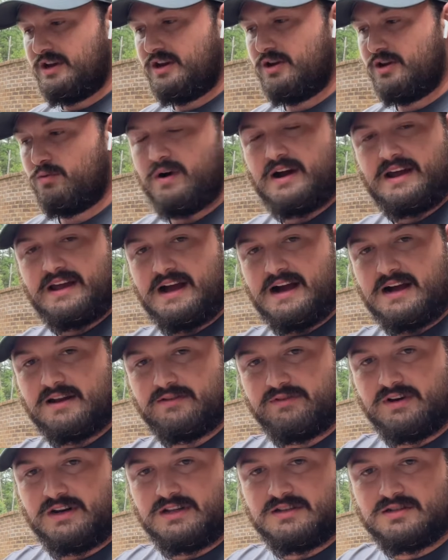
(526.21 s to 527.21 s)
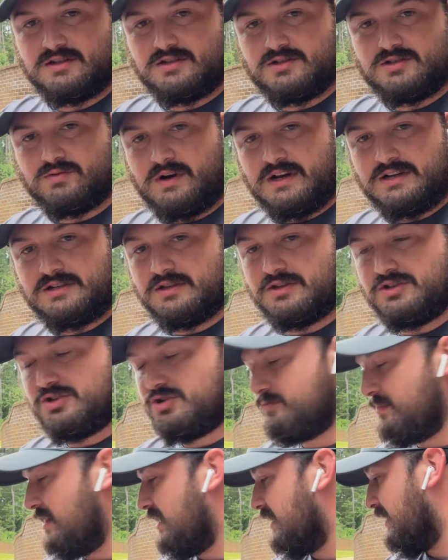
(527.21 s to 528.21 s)
your way out of any situation that
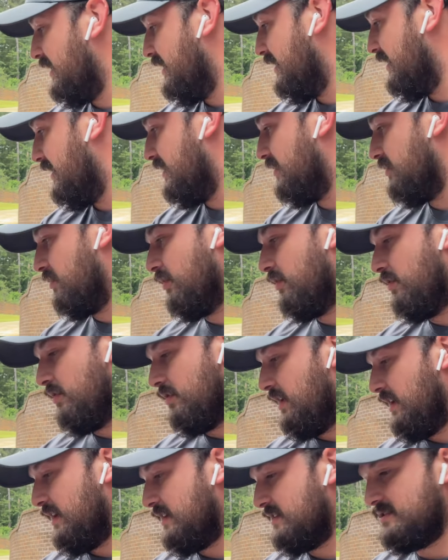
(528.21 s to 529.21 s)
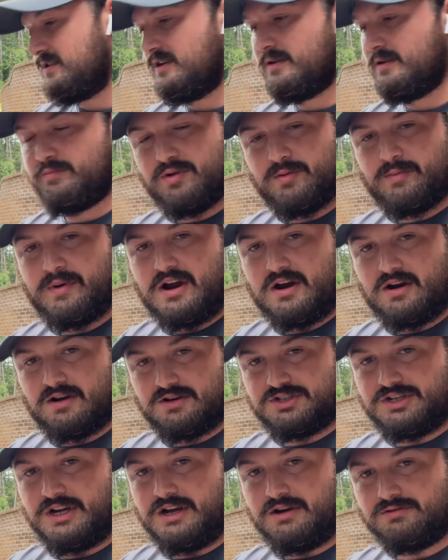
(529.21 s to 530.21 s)
you might get in, or like I said, prepare a
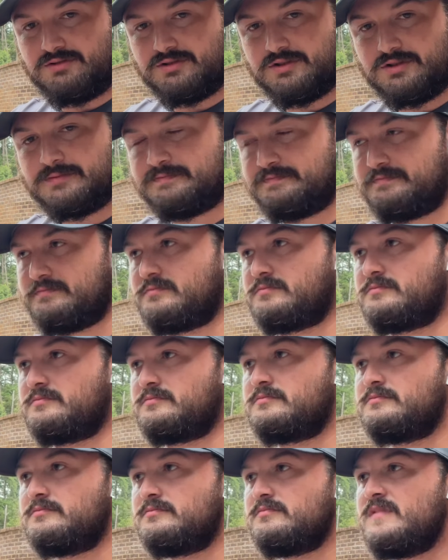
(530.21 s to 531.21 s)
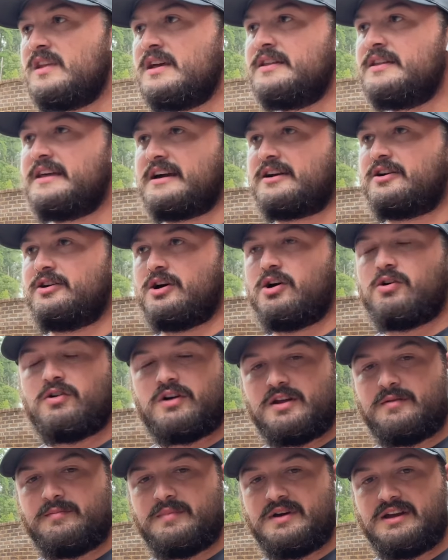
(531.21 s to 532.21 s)
shelter. That could
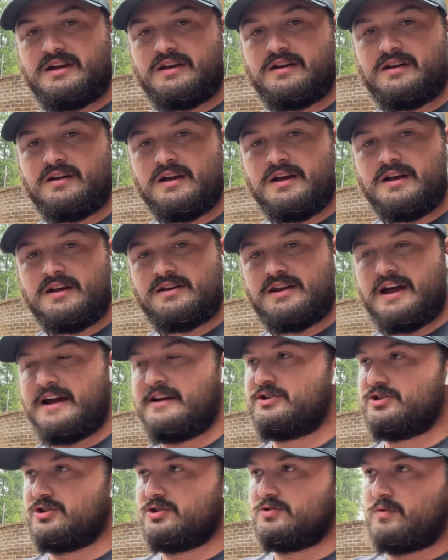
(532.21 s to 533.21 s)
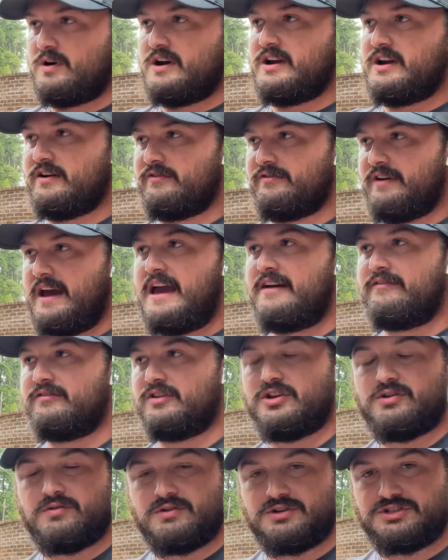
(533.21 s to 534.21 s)
already be nature's way of
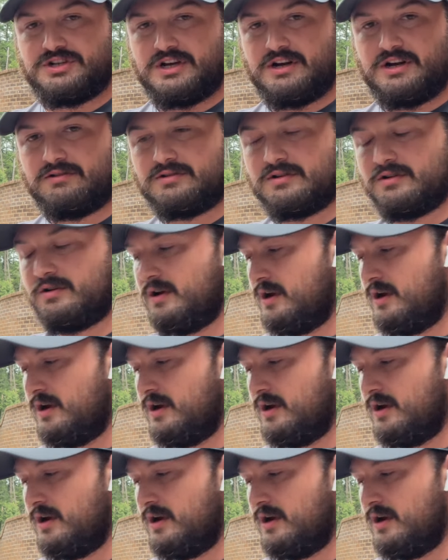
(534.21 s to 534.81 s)
having you a shelter.